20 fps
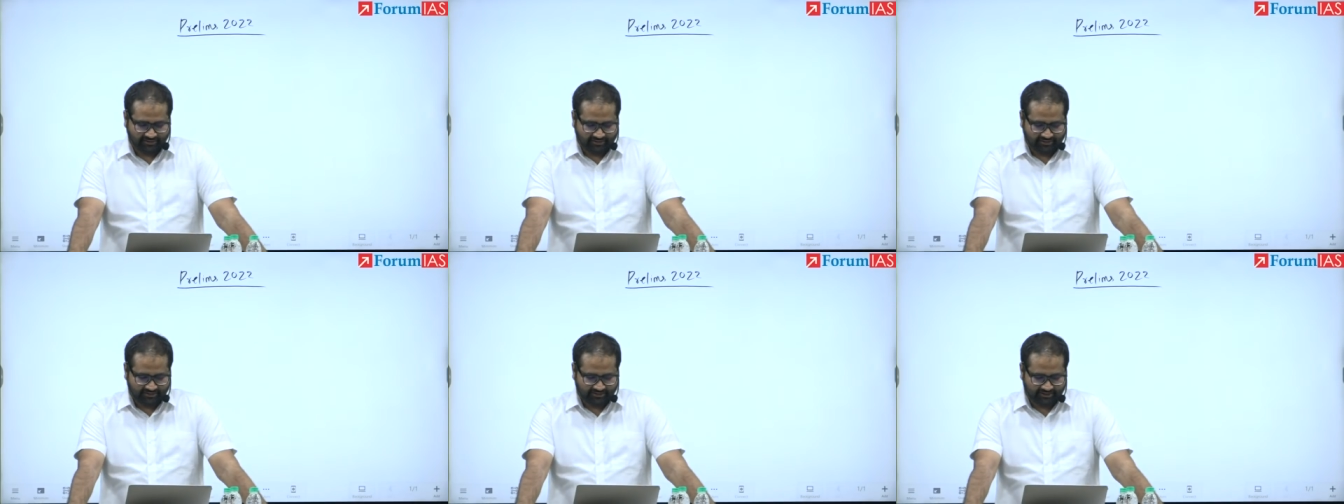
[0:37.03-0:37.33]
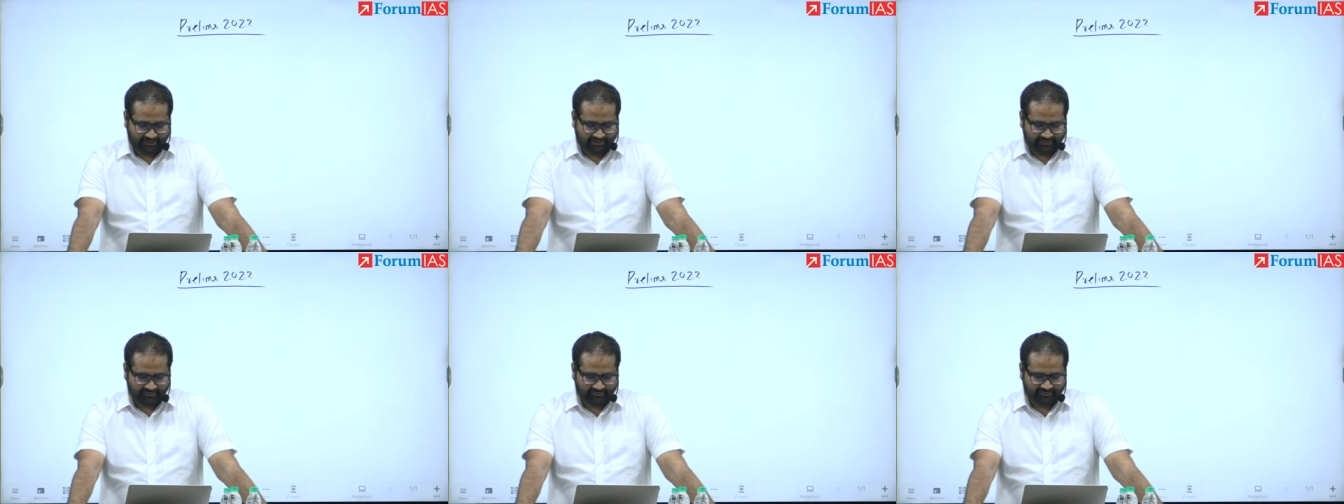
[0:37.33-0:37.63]

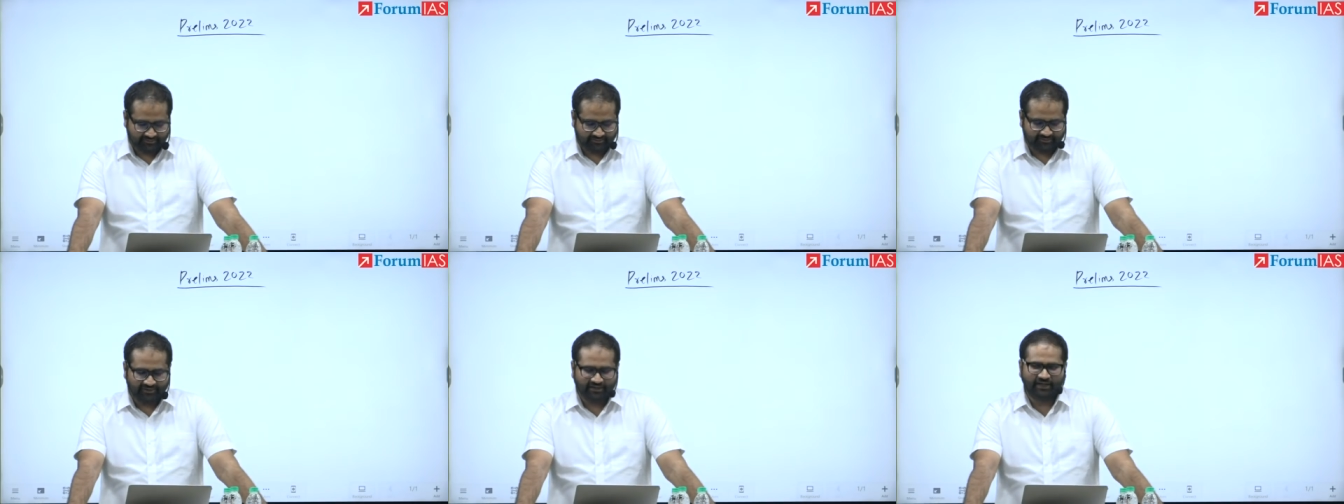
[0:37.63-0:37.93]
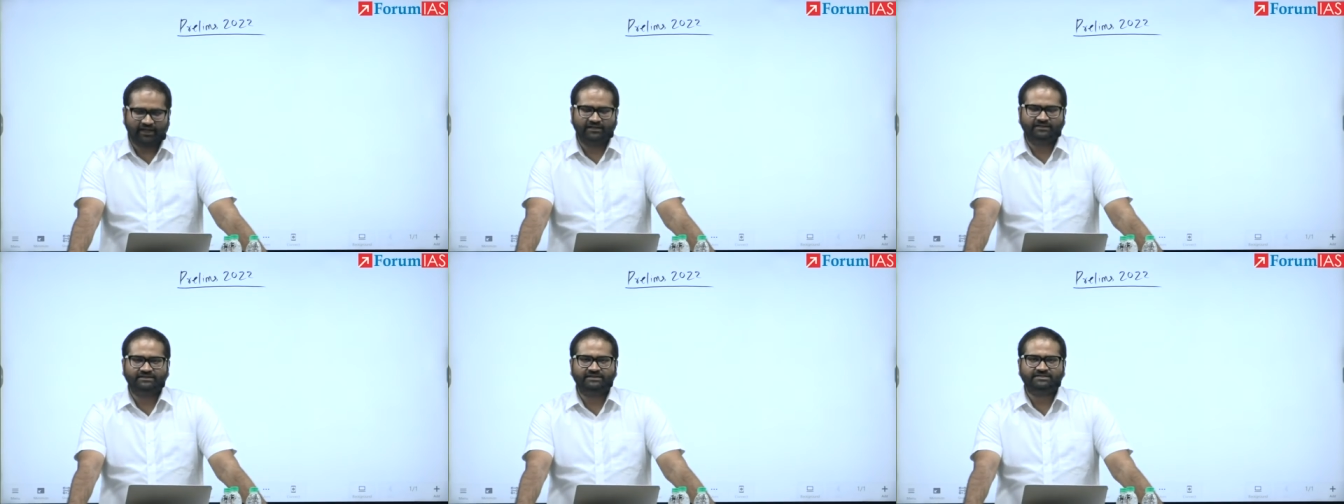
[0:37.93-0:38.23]
Now,
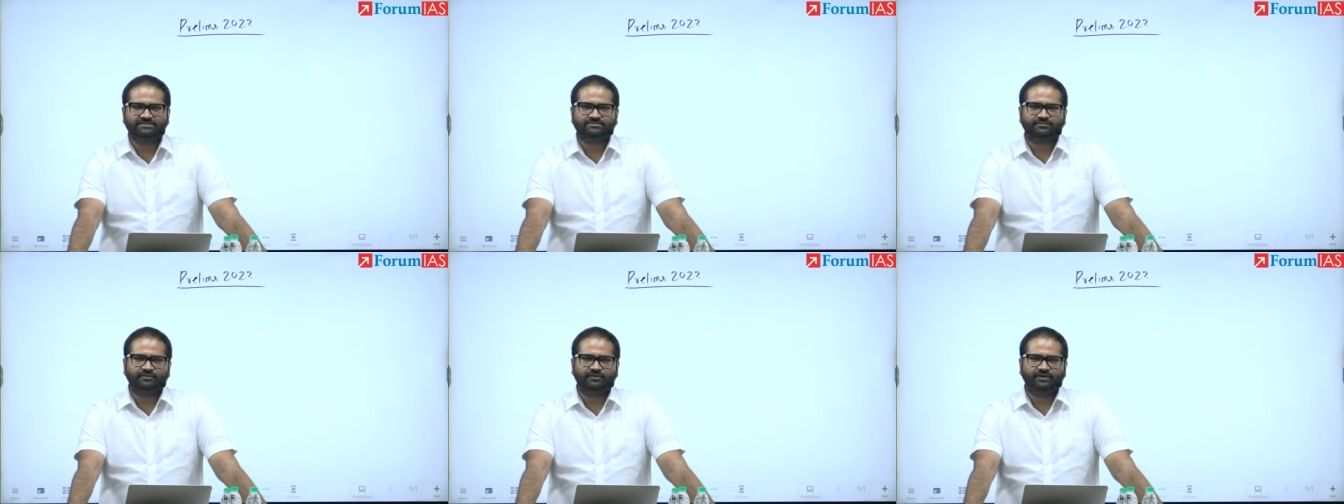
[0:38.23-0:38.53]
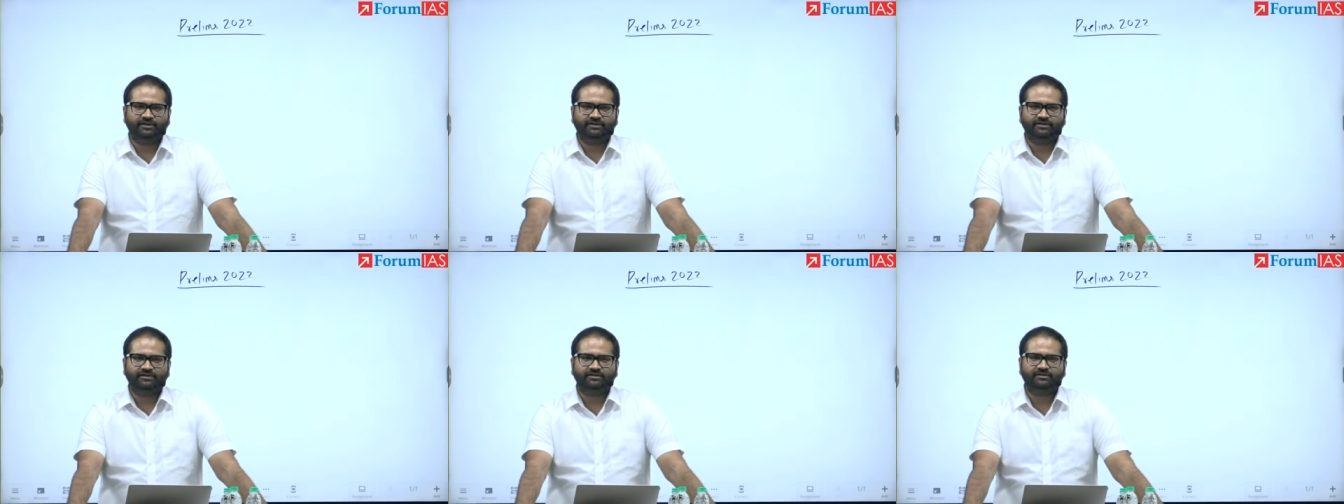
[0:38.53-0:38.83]
at this
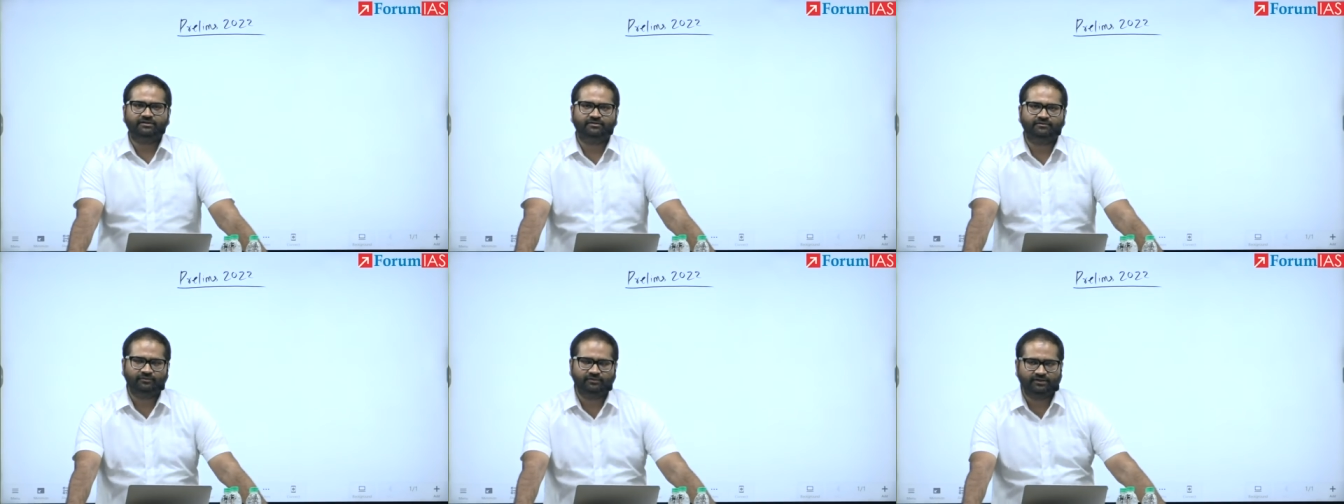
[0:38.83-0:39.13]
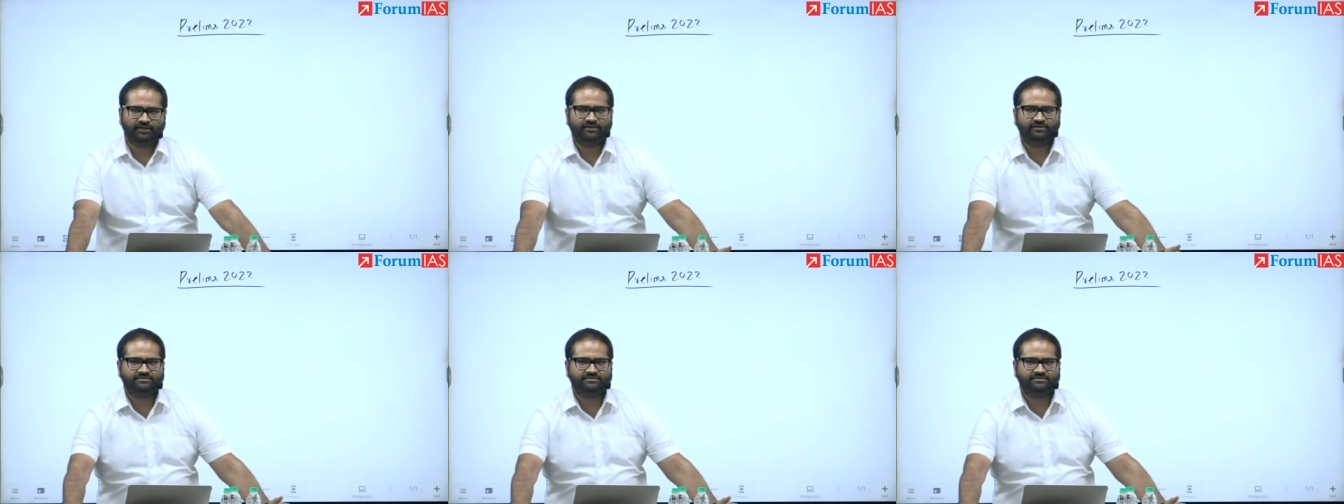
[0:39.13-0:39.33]
point, what I